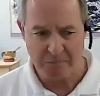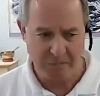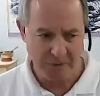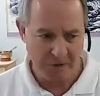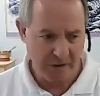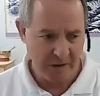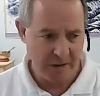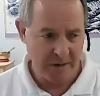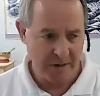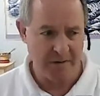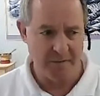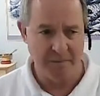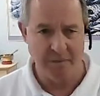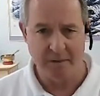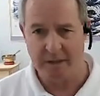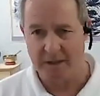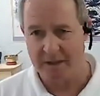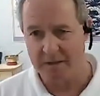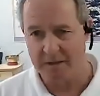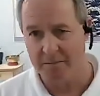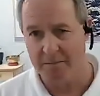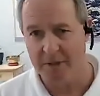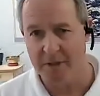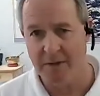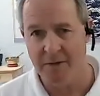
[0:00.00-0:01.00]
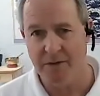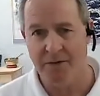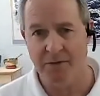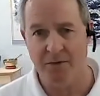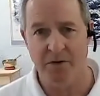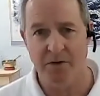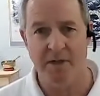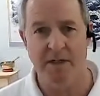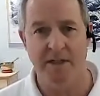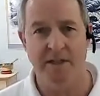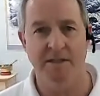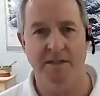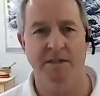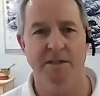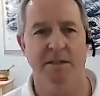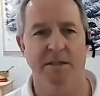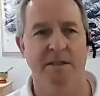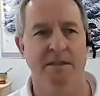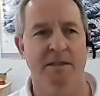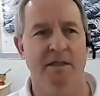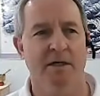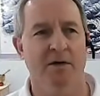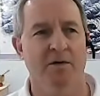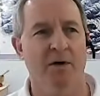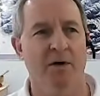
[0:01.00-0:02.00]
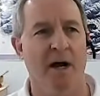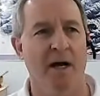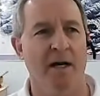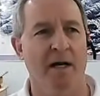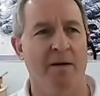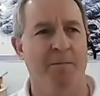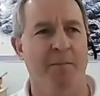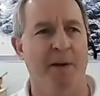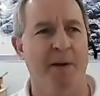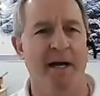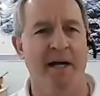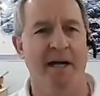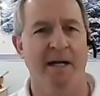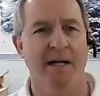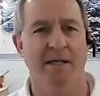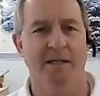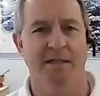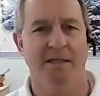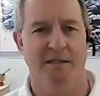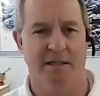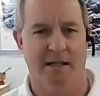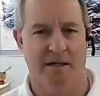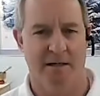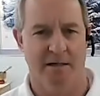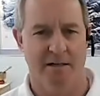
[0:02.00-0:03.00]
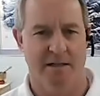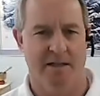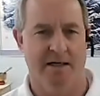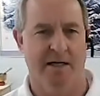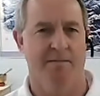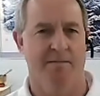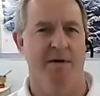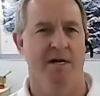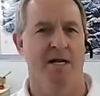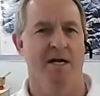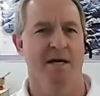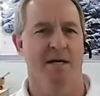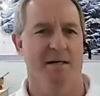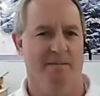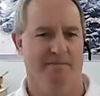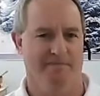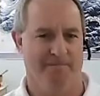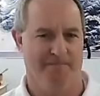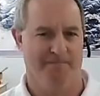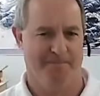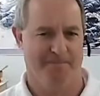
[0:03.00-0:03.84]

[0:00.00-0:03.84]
really kind of mid thirties, the chronic pain started coming in.